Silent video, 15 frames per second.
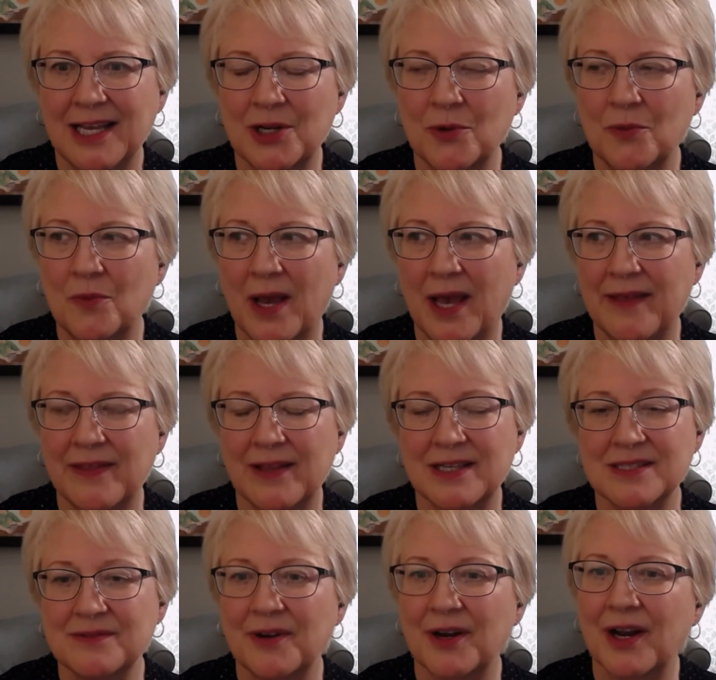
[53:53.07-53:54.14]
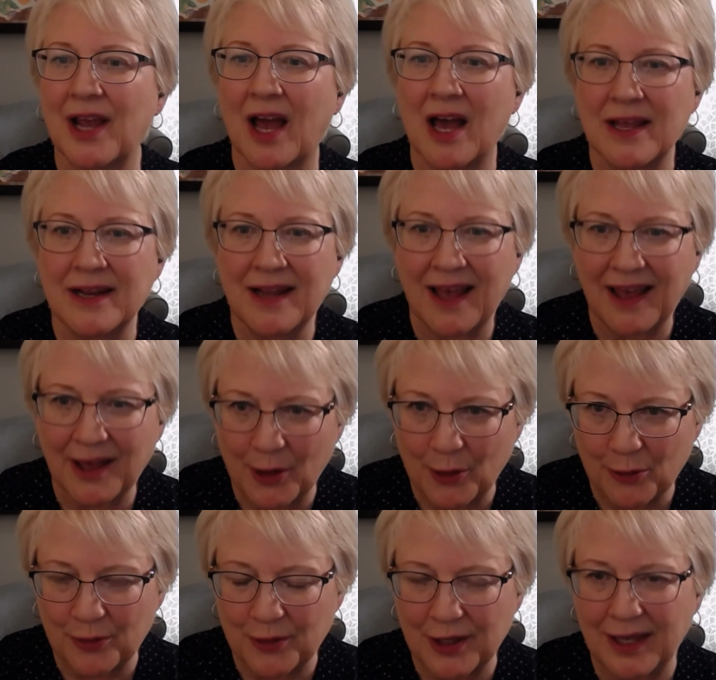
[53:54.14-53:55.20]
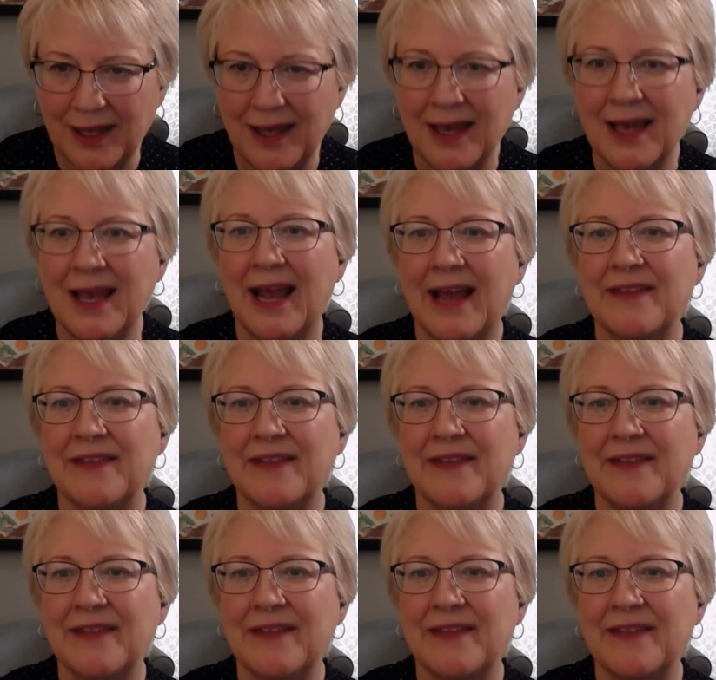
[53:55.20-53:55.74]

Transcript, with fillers: in a way that is very unhealthy